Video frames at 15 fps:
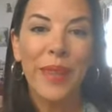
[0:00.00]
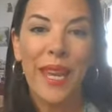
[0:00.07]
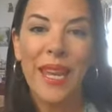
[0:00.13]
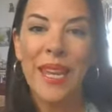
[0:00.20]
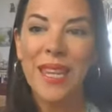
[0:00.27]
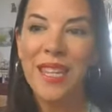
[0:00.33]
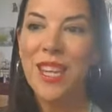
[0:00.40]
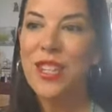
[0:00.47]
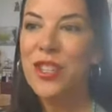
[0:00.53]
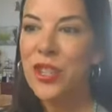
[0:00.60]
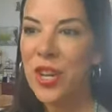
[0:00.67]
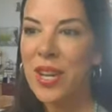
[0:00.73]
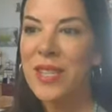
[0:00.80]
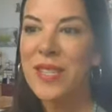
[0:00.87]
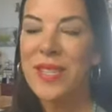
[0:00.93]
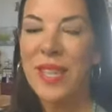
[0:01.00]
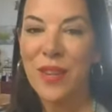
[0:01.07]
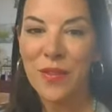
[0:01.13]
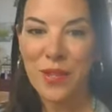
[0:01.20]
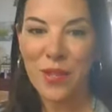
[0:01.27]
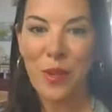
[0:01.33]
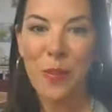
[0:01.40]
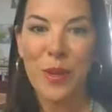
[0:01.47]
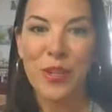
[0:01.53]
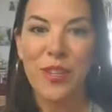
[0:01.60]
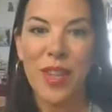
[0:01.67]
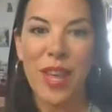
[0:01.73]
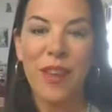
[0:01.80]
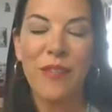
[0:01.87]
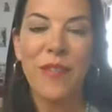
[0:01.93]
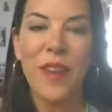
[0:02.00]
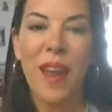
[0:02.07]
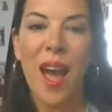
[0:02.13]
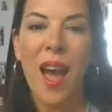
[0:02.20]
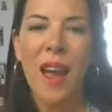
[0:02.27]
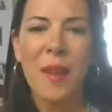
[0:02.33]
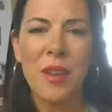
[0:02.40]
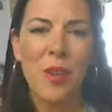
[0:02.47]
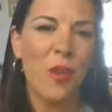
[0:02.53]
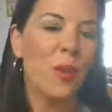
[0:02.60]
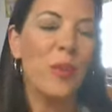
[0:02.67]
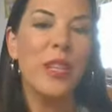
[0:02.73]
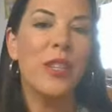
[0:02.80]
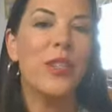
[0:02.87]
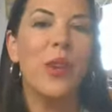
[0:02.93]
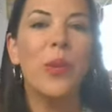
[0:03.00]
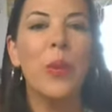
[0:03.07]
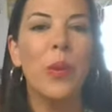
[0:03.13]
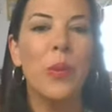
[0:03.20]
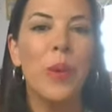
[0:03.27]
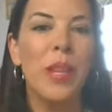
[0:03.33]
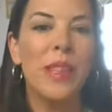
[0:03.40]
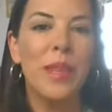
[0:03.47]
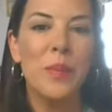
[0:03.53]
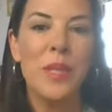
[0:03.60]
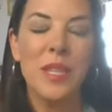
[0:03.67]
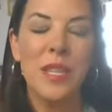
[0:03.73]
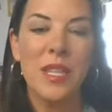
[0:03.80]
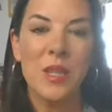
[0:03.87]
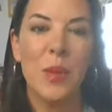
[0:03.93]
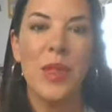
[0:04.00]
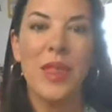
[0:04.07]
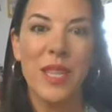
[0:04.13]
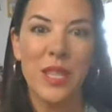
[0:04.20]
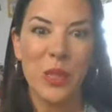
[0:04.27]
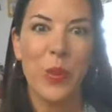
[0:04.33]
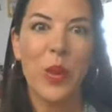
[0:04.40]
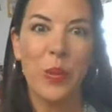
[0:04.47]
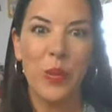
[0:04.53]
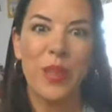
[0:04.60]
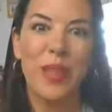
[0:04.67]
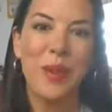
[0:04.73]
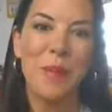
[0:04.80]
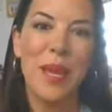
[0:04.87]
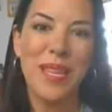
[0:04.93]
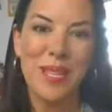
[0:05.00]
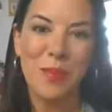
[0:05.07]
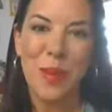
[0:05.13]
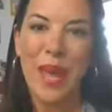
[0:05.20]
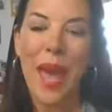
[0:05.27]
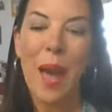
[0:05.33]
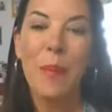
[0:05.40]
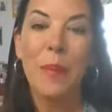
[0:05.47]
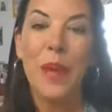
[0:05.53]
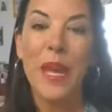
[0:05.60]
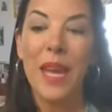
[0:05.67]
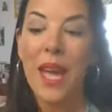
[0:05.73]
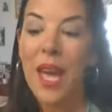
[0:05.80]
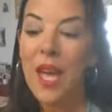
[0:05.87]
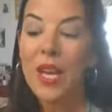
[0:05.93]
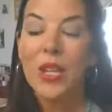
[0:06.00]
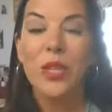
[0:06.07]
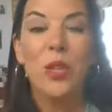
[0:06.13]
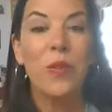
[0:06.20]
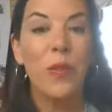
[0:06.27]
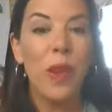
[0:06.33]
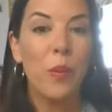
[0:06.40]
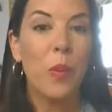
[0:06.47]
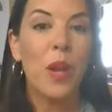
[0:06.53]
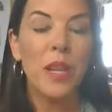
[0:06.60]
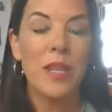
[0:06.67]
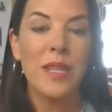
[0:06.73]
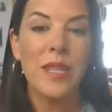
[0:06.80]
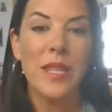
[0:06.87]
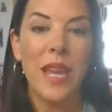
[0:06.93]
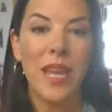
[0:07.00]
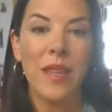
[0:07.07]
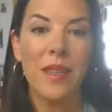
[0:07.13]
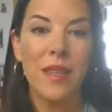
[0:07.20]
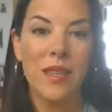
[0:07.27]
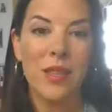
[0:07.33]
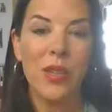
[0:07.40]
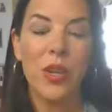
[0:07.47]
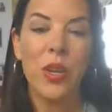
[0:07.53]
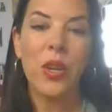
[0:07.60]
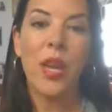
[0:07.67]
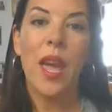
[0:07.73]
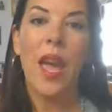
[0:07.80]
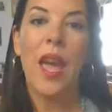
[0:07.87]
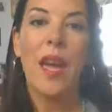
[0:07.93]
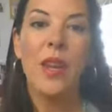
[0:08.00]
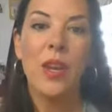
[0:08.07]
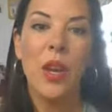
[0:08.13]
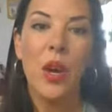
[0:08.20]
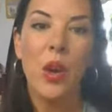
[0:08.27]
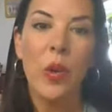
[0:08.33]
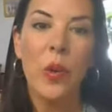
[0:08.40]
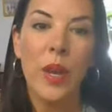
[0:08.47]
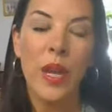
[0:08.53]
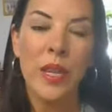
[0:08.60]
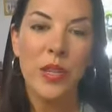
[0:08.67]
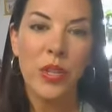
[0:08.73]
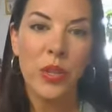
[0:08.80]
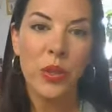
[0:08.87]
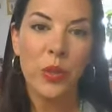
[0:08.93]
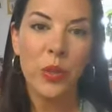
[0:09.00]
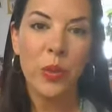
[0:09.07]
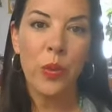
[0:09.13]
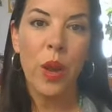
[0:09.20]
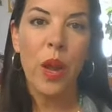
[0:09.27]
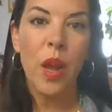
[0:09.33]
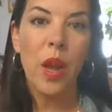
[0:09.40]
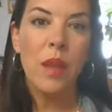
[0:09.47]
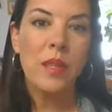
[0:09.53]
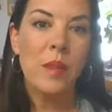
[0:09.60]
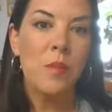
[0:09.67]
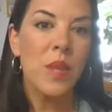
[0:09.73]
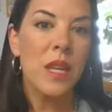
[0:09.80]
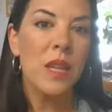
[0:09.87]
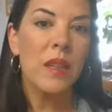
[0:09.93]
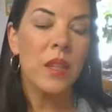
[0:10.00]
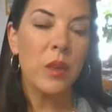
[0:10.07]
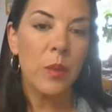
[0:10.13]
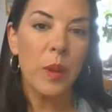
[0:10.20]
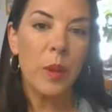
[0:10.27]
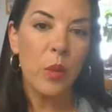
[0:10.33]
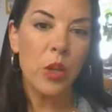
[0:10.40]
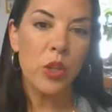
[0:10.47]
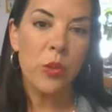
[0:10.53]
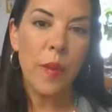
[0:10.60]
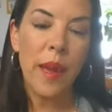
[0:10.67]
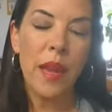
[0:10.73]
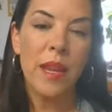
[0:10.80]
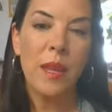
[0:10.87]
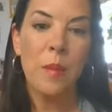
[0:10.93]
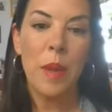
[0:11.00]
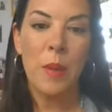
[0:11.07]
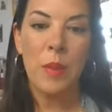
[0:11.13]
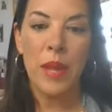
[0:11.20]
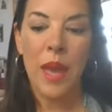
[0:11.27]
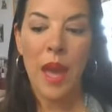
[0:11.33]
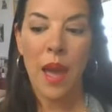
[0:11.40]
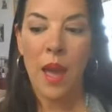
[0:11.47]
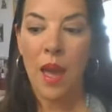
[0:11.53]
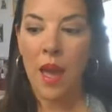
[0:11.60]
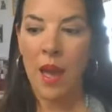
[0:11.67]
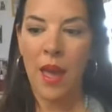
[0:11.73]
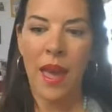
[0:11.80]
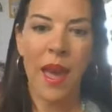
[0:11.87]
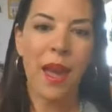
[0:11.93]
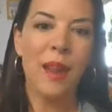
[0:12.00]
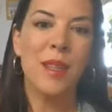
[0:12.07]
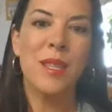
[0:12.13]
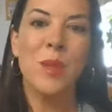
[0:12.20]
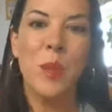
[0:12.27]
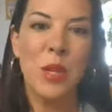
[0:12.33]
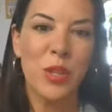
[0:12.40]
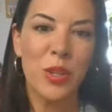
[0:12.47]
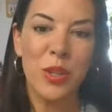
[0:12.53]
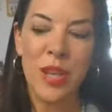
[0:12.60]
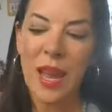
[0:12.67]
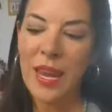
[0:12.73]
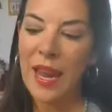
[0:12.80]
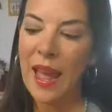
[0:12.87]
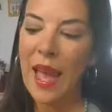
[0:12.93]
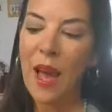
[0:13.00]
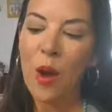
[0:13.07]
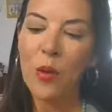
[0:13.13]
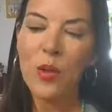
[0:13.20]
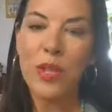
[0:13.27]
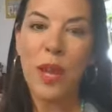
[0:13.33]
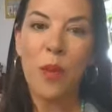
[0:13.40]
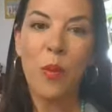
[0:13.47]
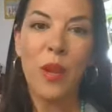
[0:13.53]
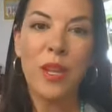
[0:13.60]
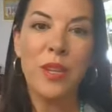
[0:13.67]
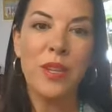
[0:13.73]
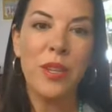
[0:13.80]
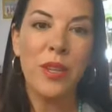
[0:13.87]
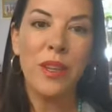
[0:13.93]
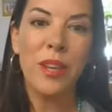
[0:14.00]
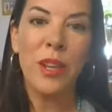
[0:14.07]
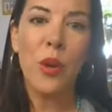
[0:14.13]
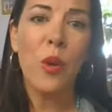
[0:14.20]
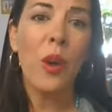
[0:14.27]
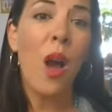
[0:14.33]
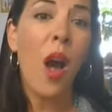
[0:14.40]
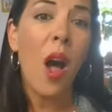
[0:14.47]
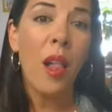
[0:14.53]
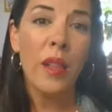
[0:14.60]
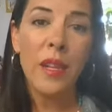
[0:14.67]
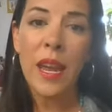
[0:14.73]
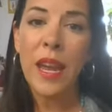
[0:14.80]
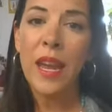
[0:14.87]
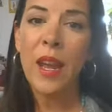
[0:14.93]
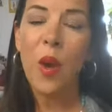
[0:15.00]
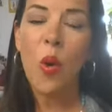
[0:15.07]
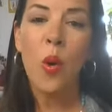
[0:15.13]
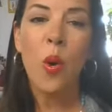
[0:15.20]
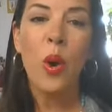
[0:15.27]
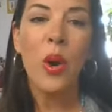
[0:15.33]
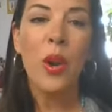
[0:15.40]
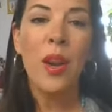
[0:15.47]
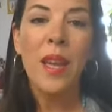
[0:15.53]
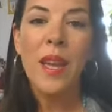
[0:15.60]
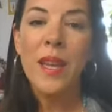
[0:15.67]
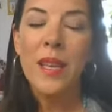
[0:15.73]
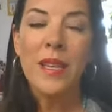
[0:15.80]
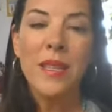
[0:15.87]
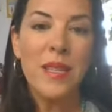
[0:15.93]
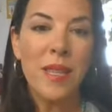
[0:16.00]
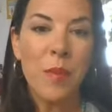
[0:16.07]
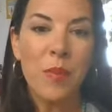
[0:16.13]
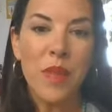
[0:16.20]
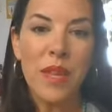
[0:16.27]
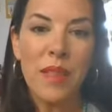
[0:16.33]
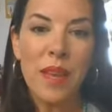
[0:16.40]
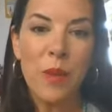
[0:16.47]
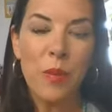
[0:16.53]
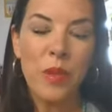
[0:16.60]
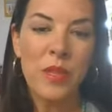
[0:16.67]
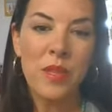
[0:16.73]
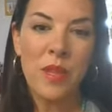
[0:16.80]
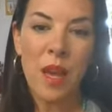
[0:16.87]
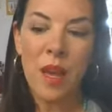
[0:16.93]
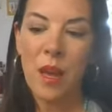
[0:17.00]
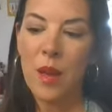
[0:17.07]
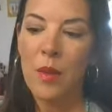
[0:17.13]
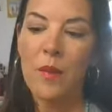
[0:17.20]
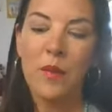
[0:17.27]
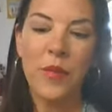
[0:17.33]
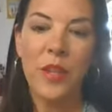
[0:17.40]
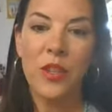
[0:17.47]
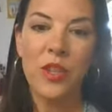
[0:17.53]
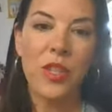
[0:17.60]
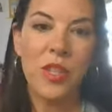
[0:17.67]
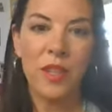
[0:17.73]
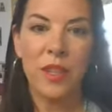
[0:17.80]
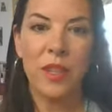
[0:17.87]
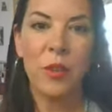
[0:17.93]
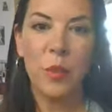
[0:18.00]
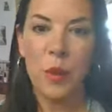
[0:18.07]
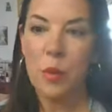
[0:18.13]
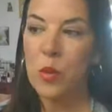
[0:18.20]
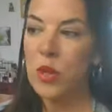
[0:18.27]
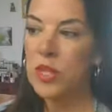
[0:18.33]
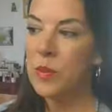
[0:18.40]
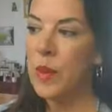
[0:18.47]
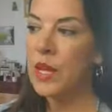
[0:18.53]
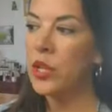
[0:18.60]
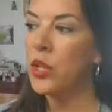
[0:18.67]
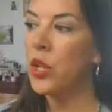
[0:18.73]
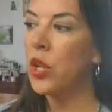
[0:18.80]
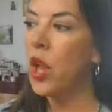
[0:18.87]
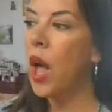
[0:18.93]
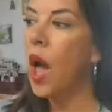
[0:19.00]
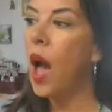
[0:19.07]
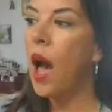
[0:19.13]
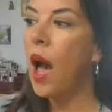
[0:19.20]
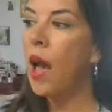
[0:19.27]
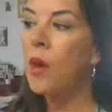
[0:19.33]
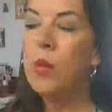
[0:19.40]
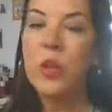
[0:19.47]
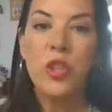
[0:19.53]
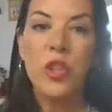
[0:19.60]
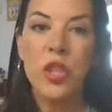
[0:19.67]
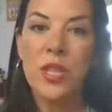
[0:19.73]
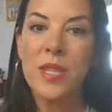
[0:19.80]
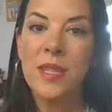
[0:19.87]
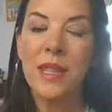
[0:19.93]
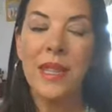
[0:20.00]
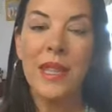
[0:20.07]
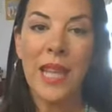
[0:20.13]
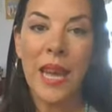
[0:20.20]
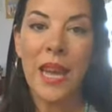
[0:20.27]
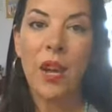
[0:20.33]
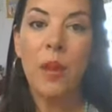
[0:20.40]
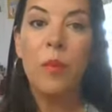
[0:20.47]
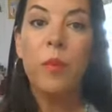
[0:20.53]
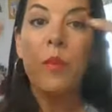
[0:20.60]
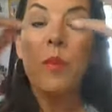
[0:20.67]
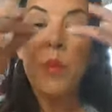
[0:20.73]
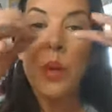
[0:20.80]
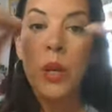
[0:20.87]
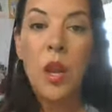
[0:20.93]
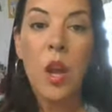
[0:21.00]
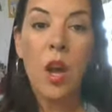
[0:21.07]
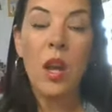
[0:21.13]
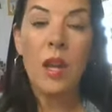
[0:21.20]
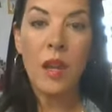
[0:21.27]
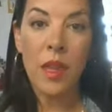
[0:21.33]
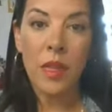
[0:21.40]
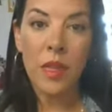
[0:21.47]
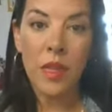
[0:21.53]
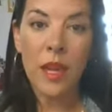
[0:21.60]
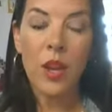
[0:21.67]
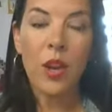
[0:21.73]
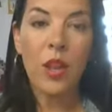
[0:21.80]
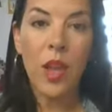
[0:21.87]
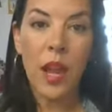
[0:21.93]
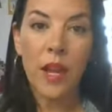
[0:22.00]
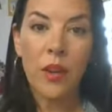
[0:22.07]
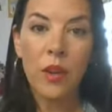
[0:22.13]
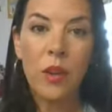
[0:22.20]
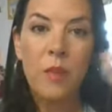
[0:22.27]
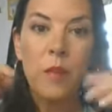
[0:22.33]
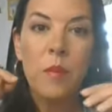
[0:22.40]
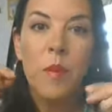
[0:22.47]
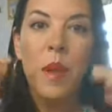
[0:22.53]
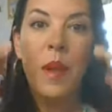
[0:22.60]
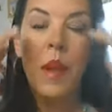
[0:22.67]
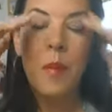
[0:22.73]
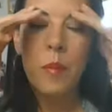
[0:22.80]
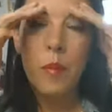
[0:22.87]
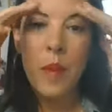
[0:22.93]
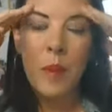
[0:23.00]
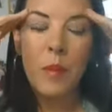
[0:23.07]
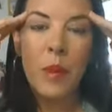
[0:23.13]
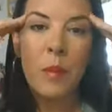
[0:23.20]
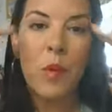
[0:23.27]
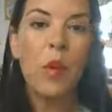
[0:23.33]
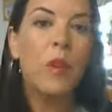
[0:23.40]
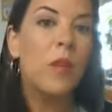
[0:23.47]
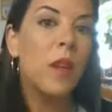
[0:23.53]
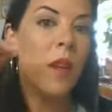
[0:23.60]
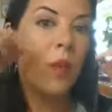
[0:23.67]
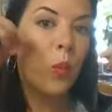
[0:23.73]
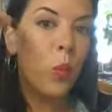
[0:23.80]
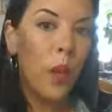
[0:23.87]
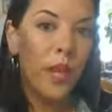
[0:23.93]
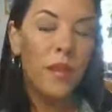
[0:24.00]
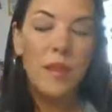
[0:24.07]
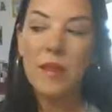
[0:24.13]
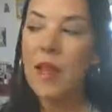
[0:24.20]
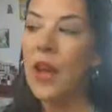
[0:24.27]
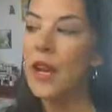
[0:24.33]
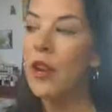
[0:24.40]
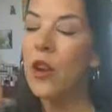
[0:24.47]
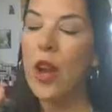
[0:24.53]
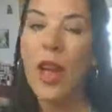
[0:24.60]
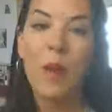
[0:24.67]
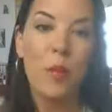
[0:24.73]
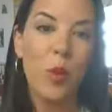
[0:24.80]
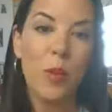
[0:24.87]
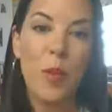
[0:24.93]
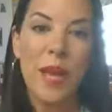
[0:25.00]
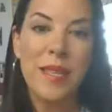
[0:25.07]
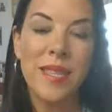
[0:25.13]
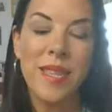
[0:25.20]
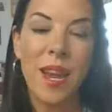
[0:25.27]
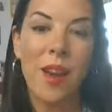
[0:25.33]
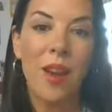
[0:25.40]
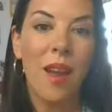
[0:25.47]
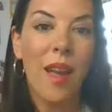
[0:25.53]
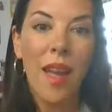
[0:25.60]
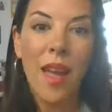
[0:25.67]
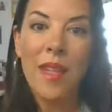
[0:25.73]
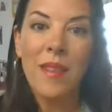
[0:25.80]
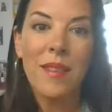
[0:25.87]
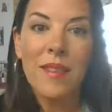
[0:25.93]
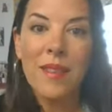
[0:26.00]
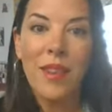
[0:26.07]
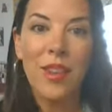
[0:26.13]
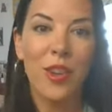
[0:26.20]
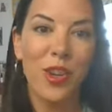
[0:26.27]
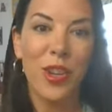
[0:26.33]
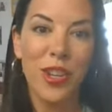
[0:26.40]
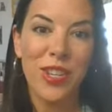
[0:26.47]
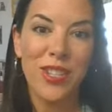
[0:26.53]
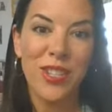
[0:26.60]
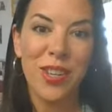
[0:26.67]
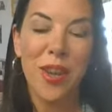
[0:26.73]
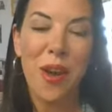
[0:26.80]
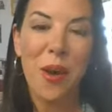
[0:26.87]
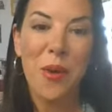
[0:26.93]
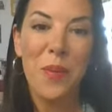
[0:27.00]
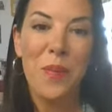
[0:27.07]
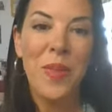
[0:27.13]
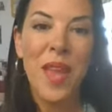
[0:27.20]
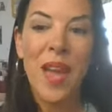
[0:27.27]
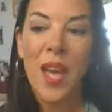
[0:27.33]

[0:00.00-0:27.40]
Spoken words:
It just gives so much life, and I normally don't wear red lipsticks, but this one really makes me happy. So if I wanted to take this look and go into something a little bit more dramatic, maybe I had a special night out, I wanted to, or a holiday or something that was just a little bit more special, I would just put on a thicker liner, maybe more of a winged liner, and more mascara, and you're good to go.